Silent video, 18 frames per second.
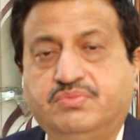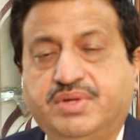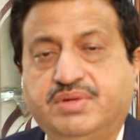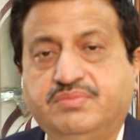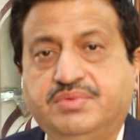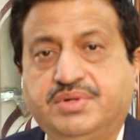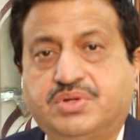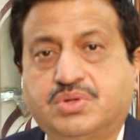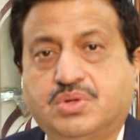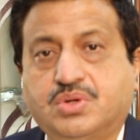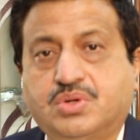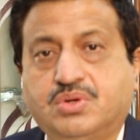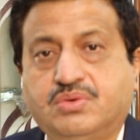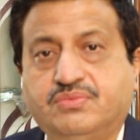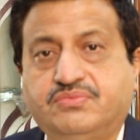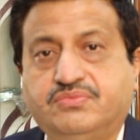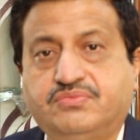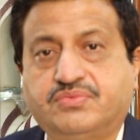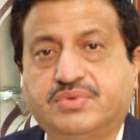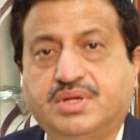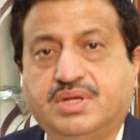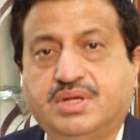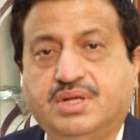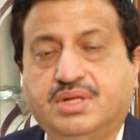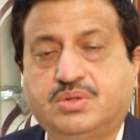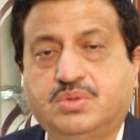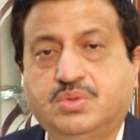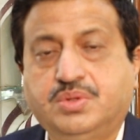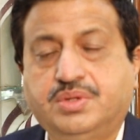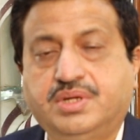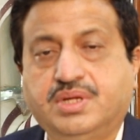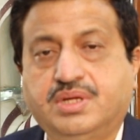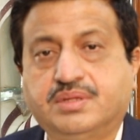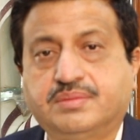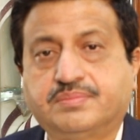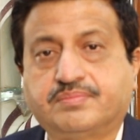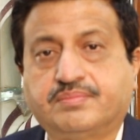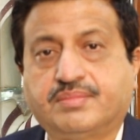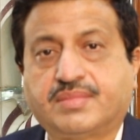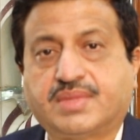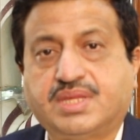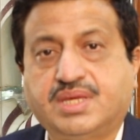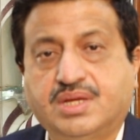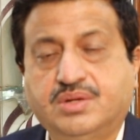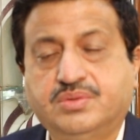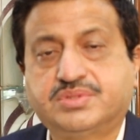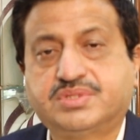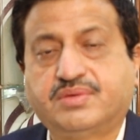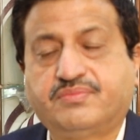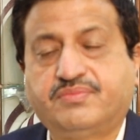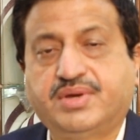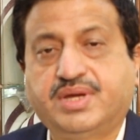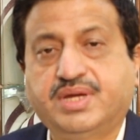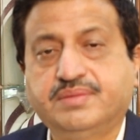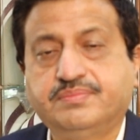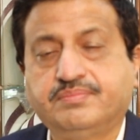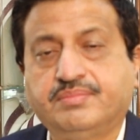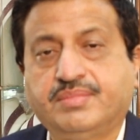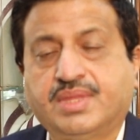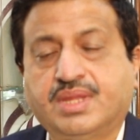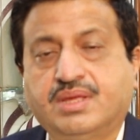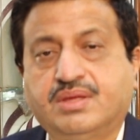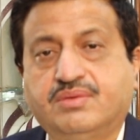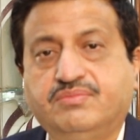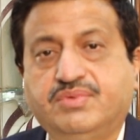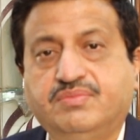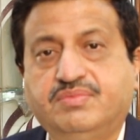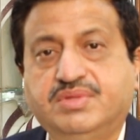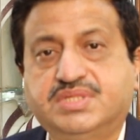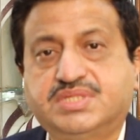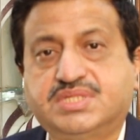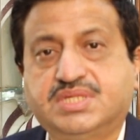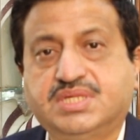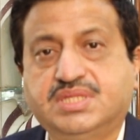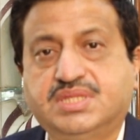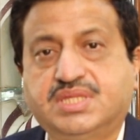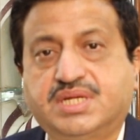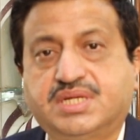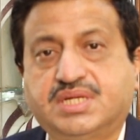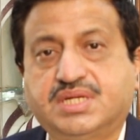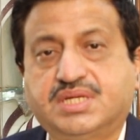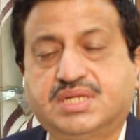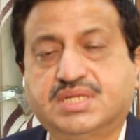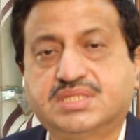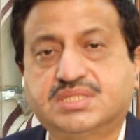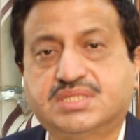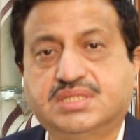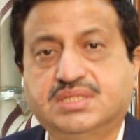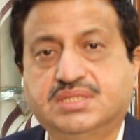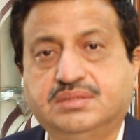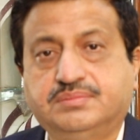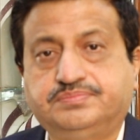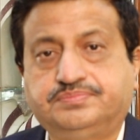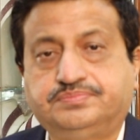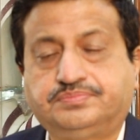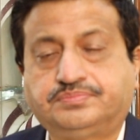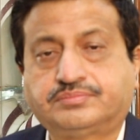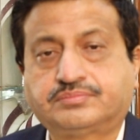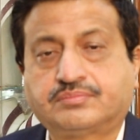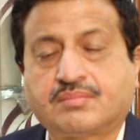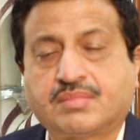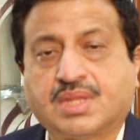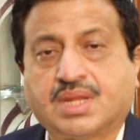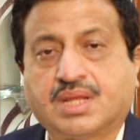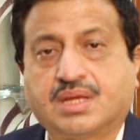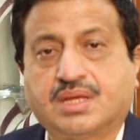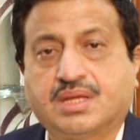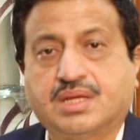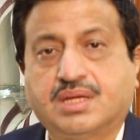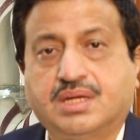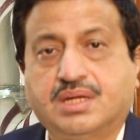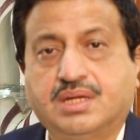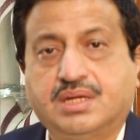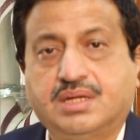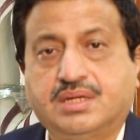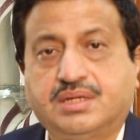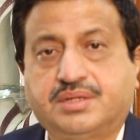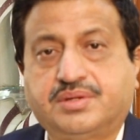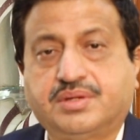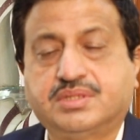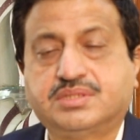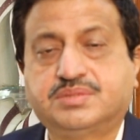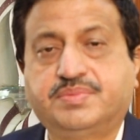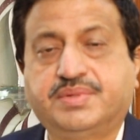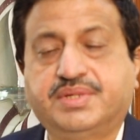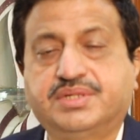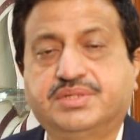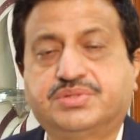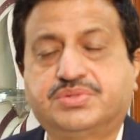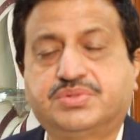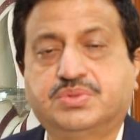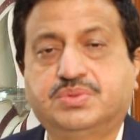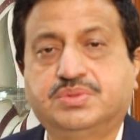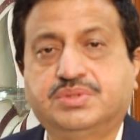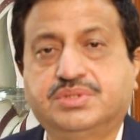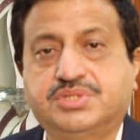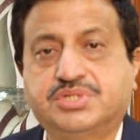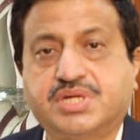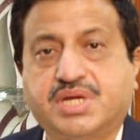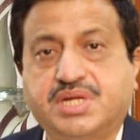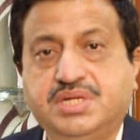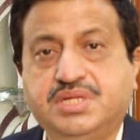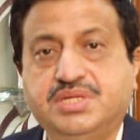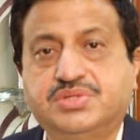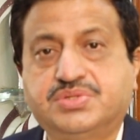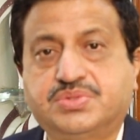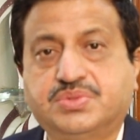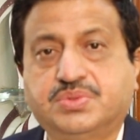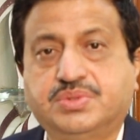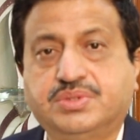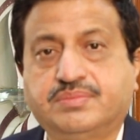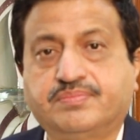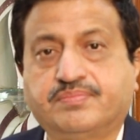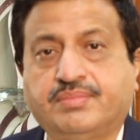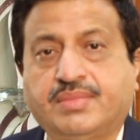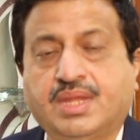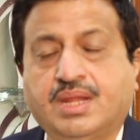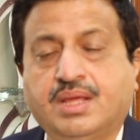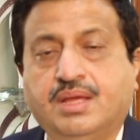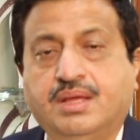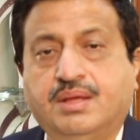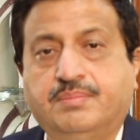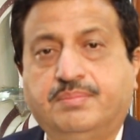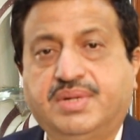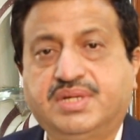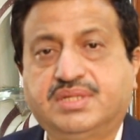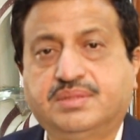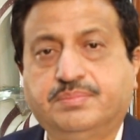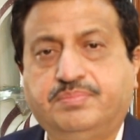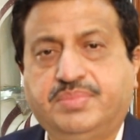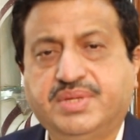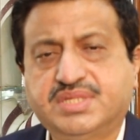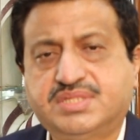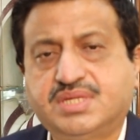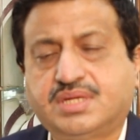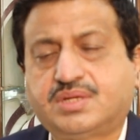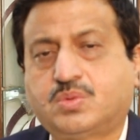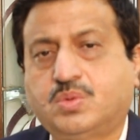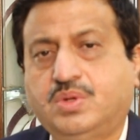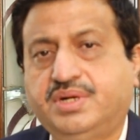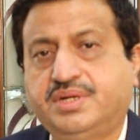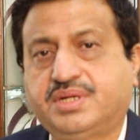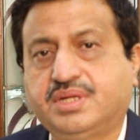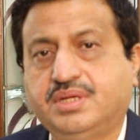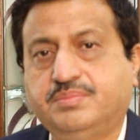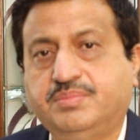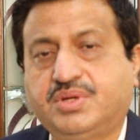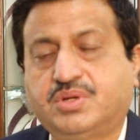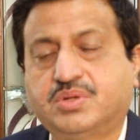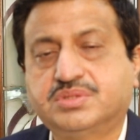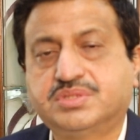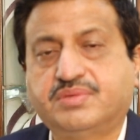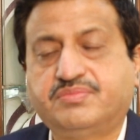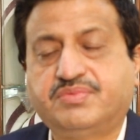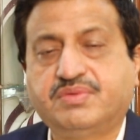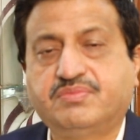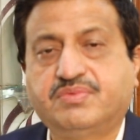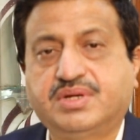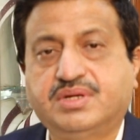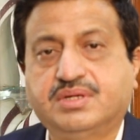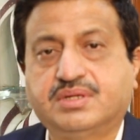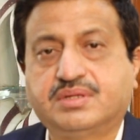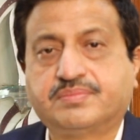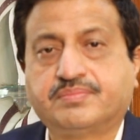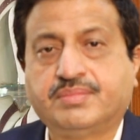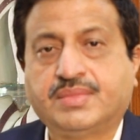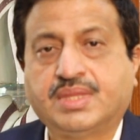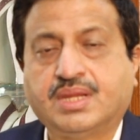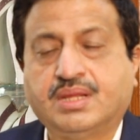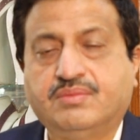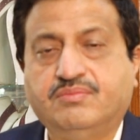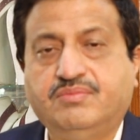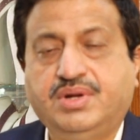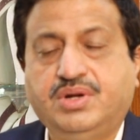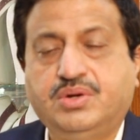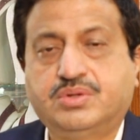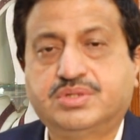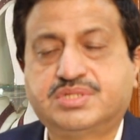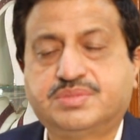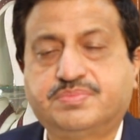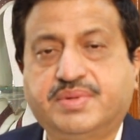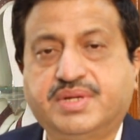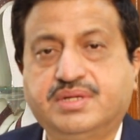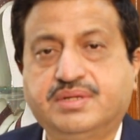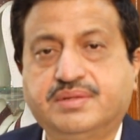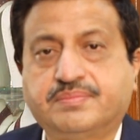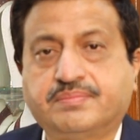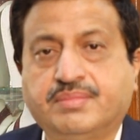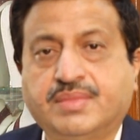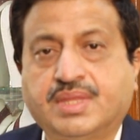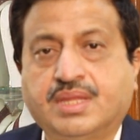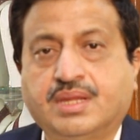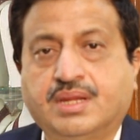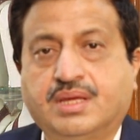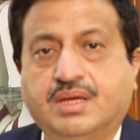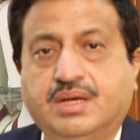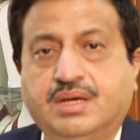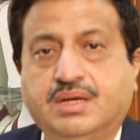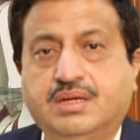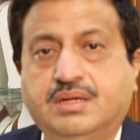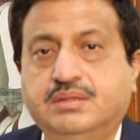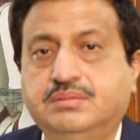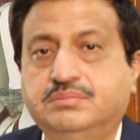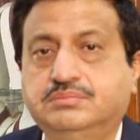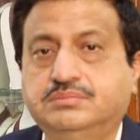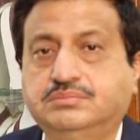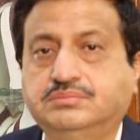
when we talk of a good yellow sapphire, we will see that it is a, a transparent stone, shiny stone, but the basic quality, because everyone will not spend uh,